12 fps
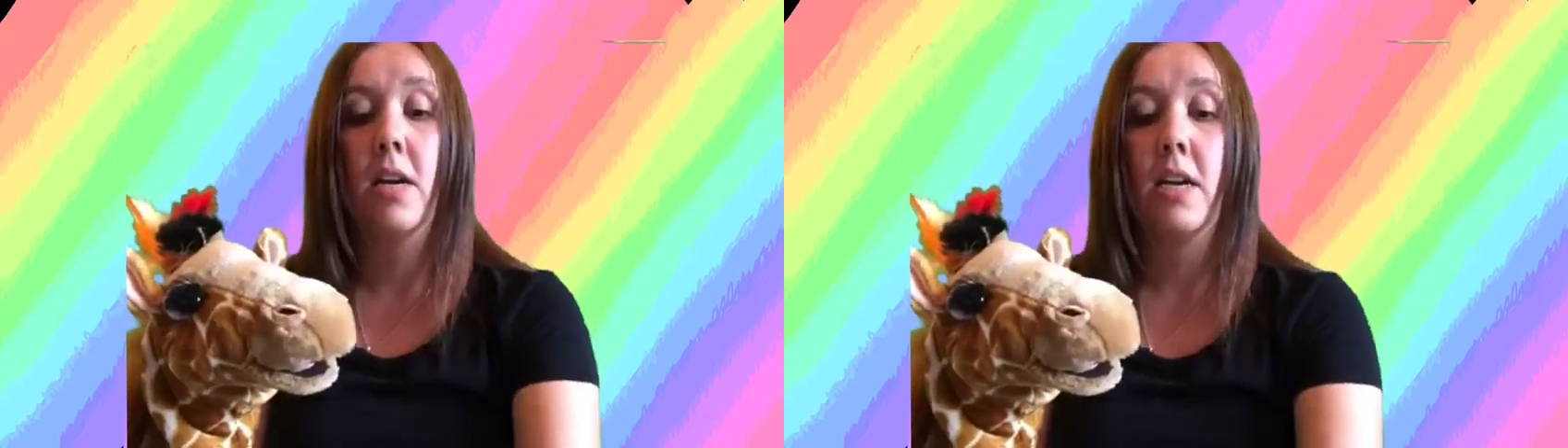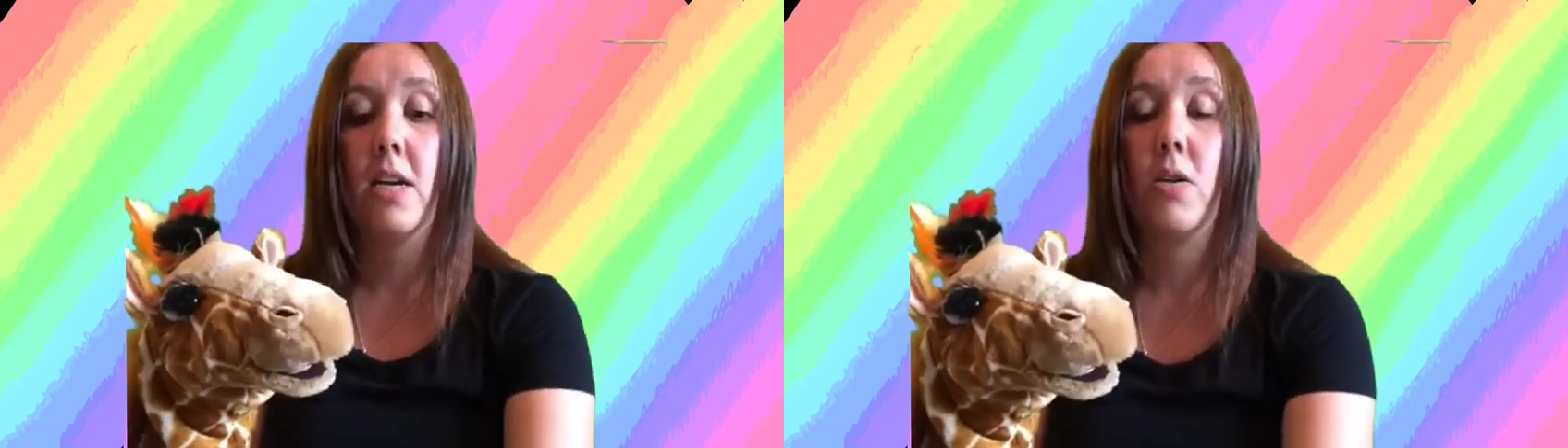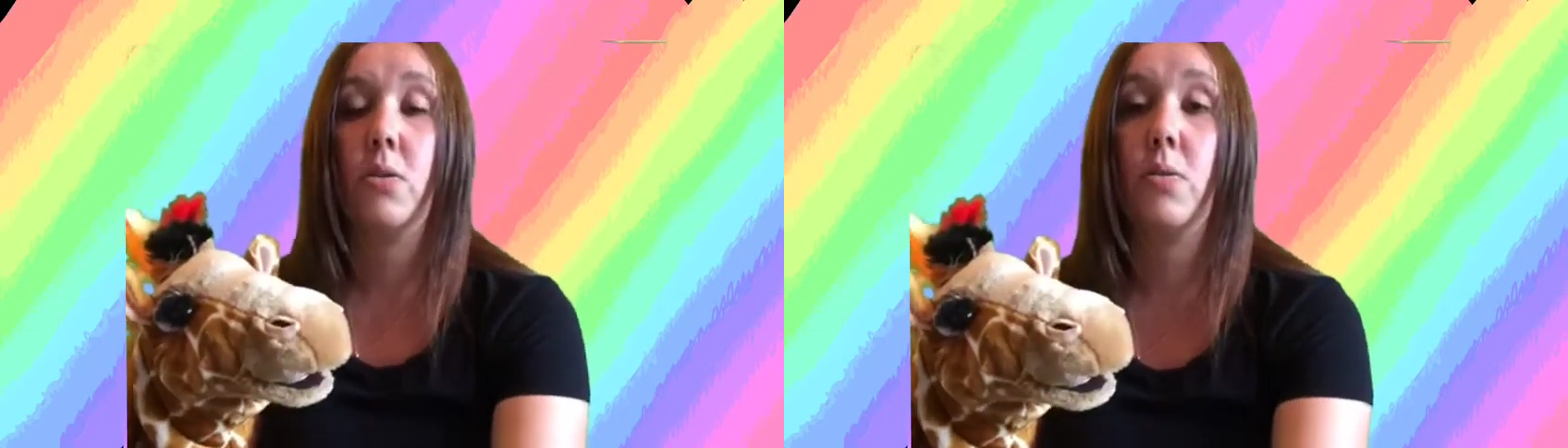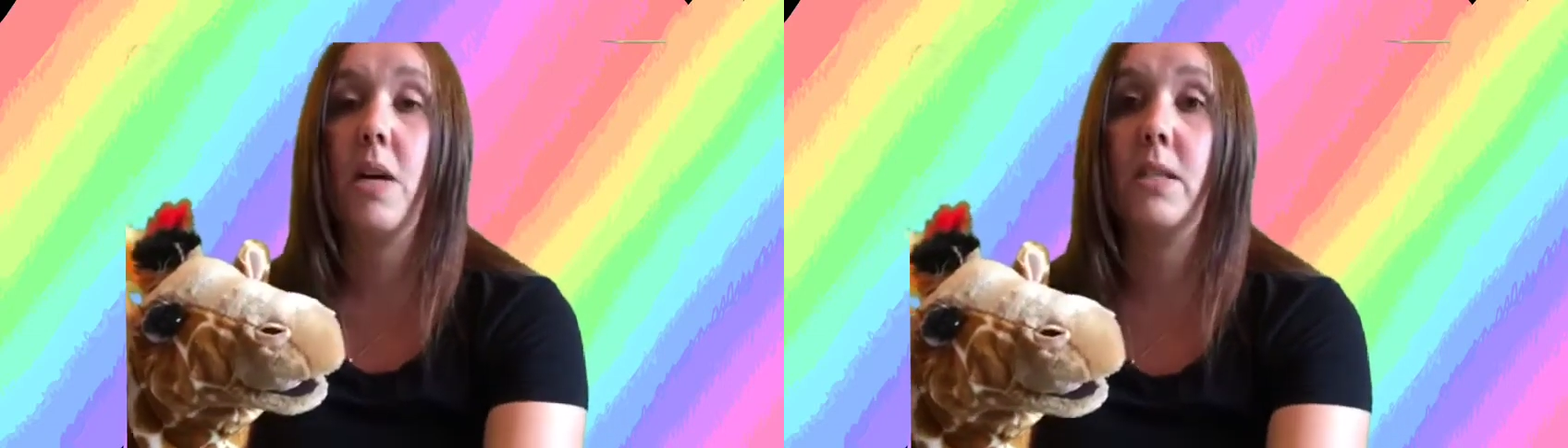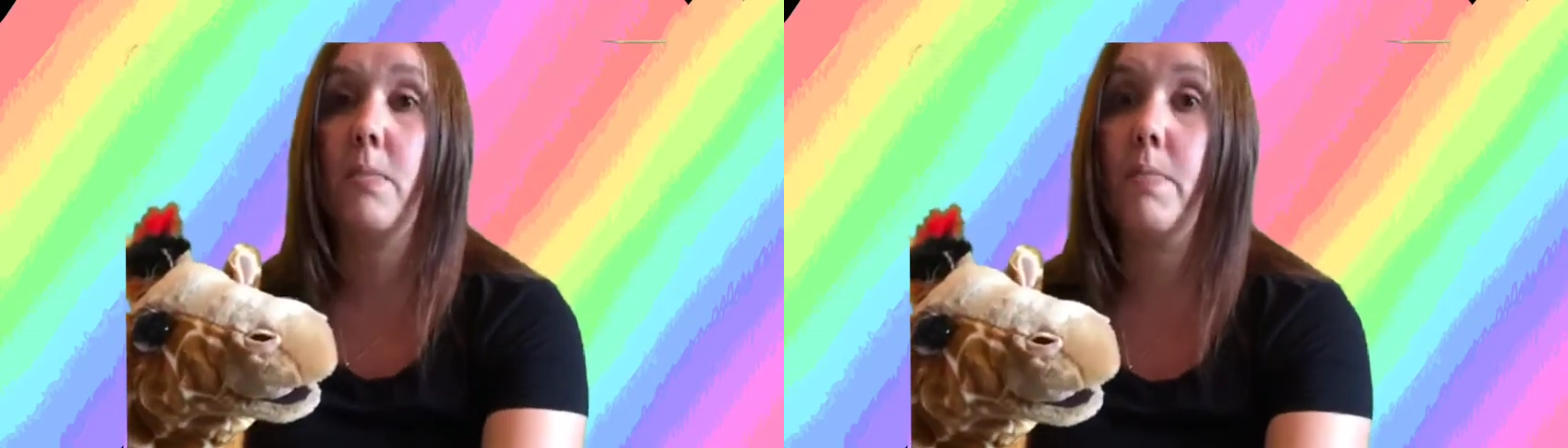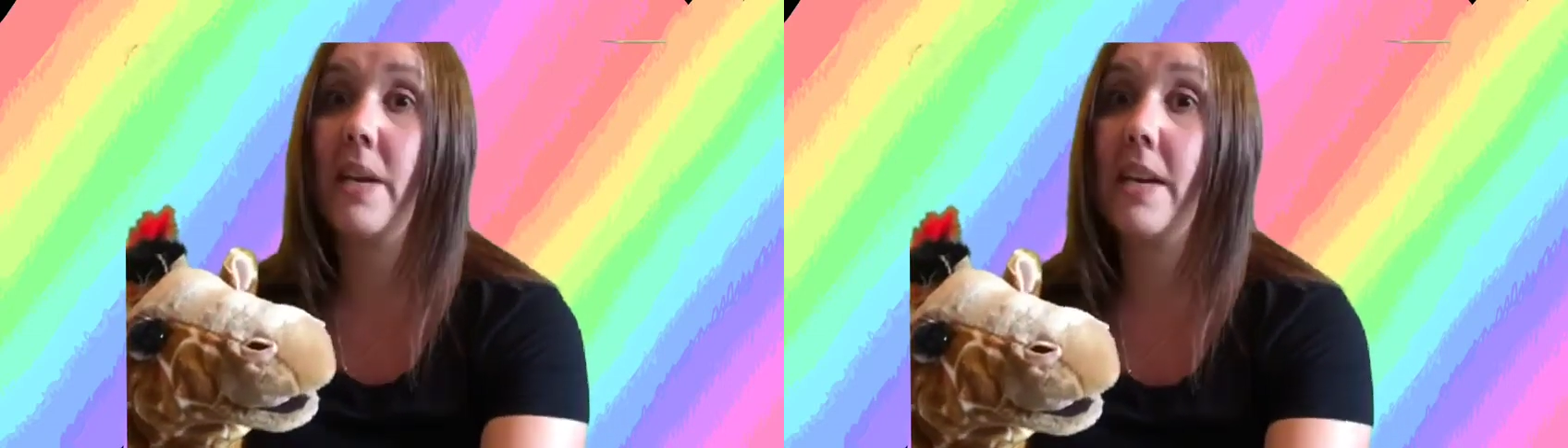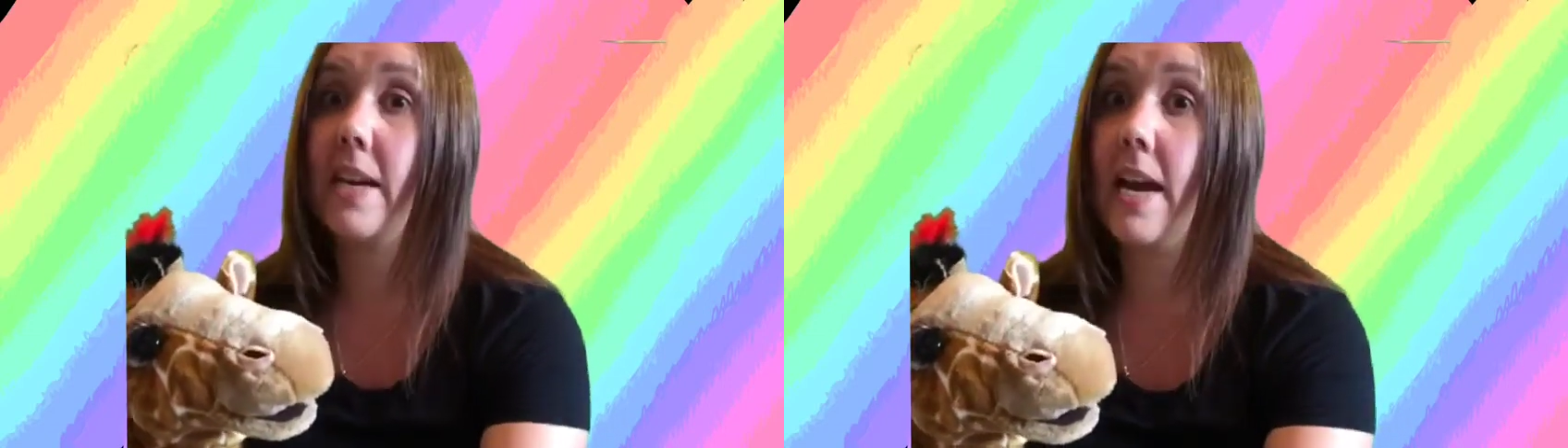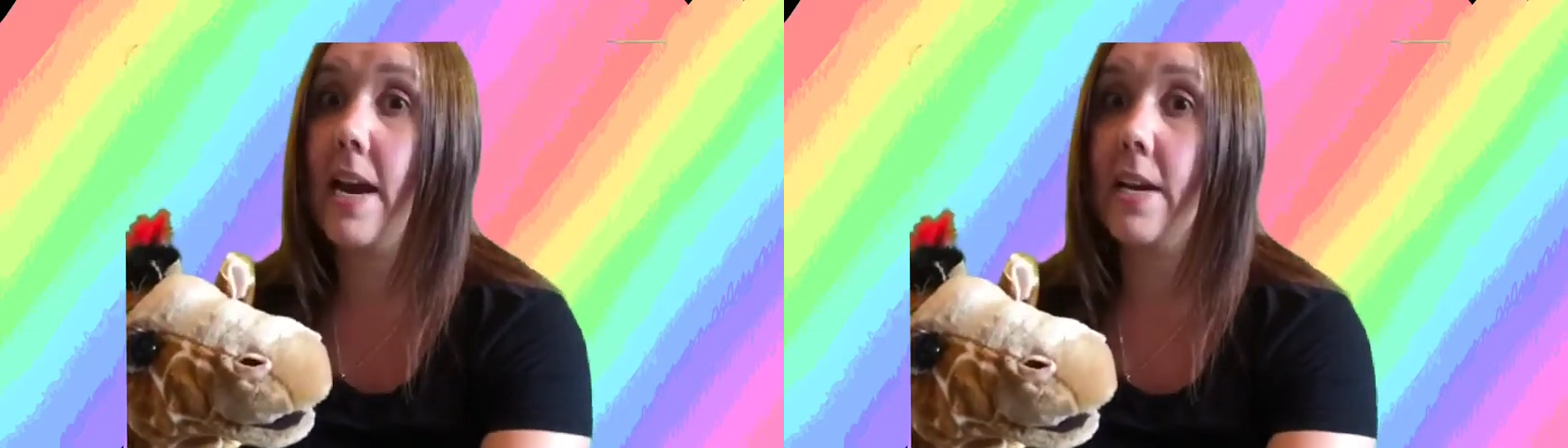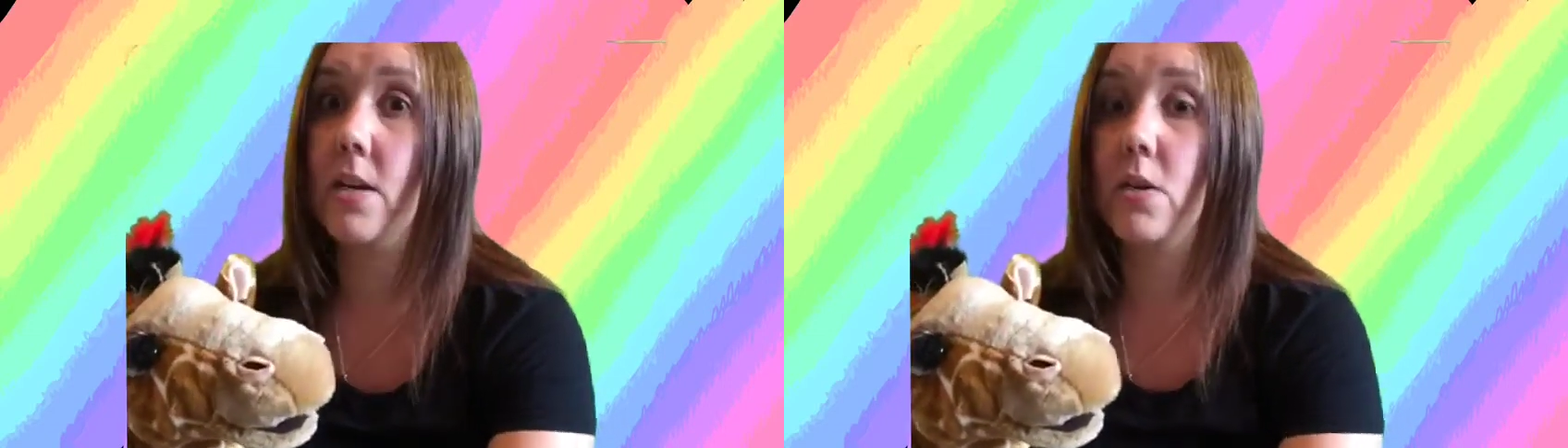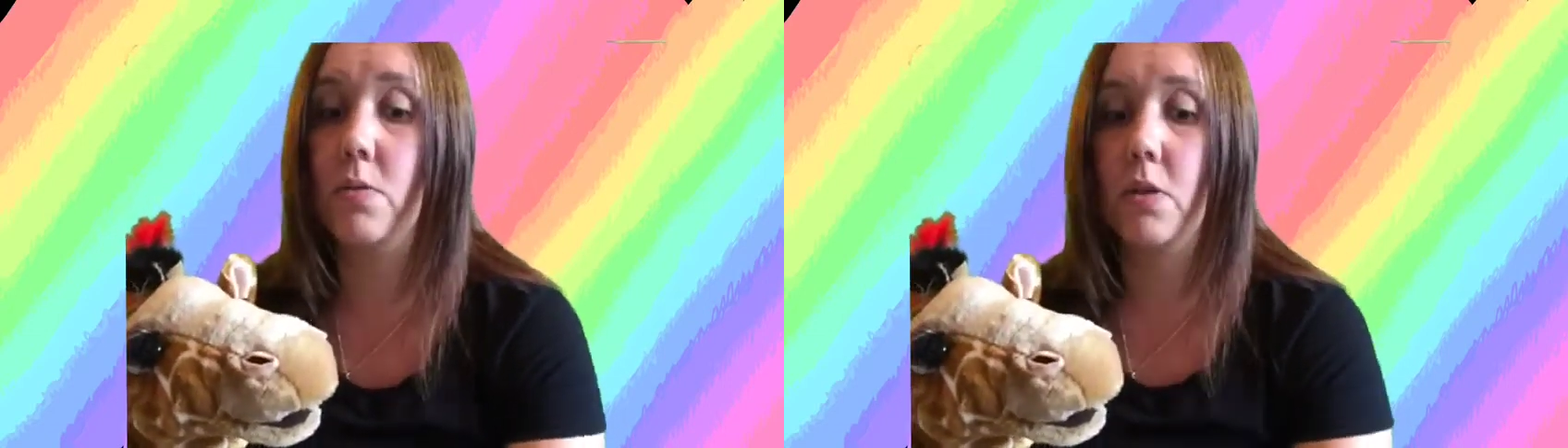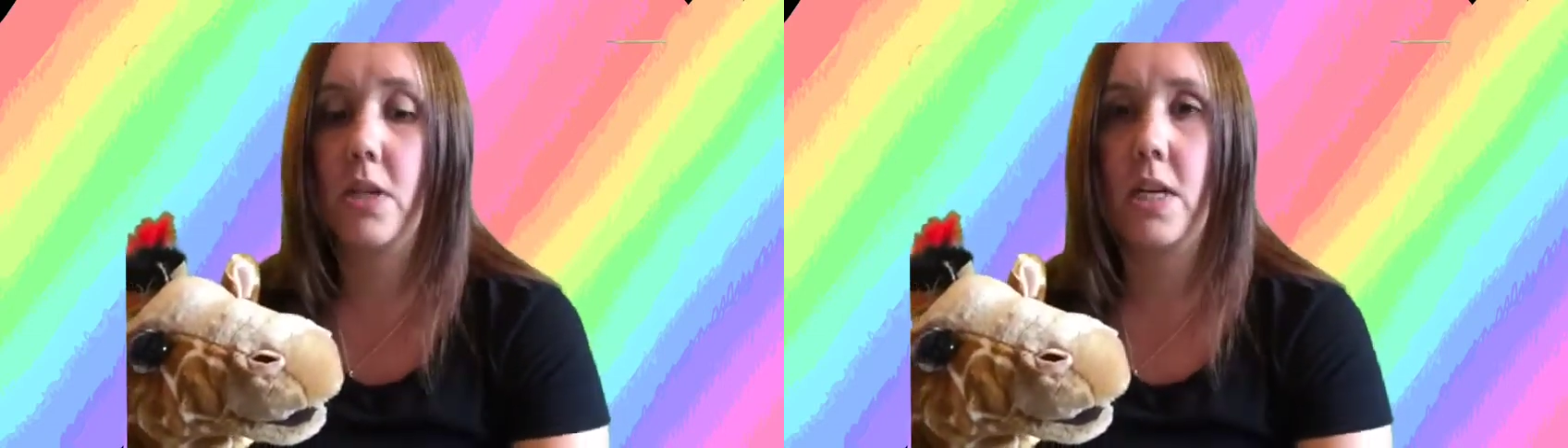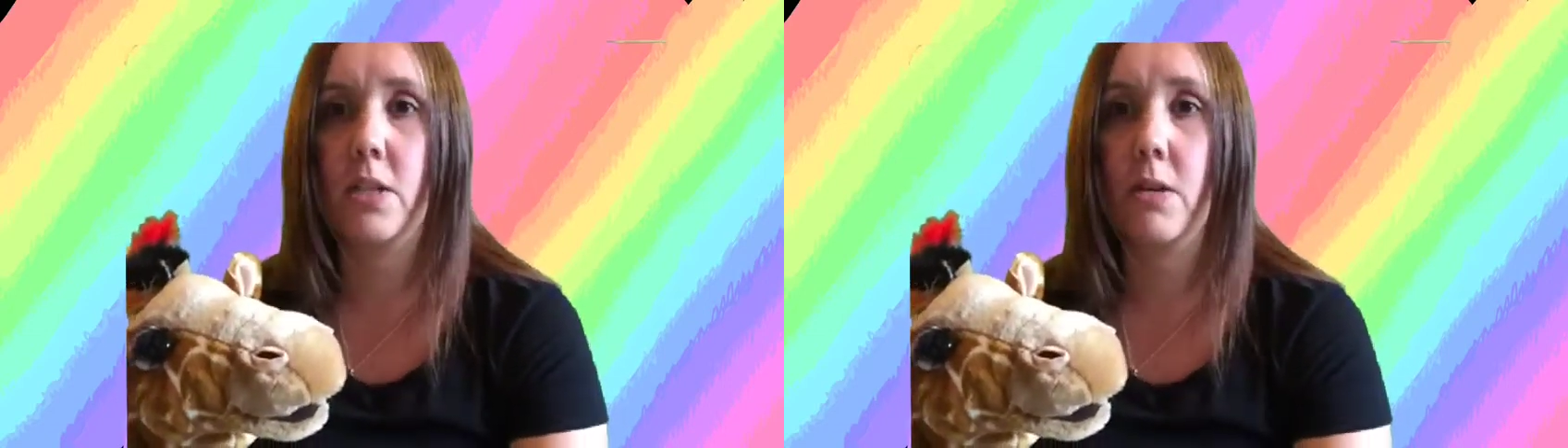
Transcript: He also has a big garage which takes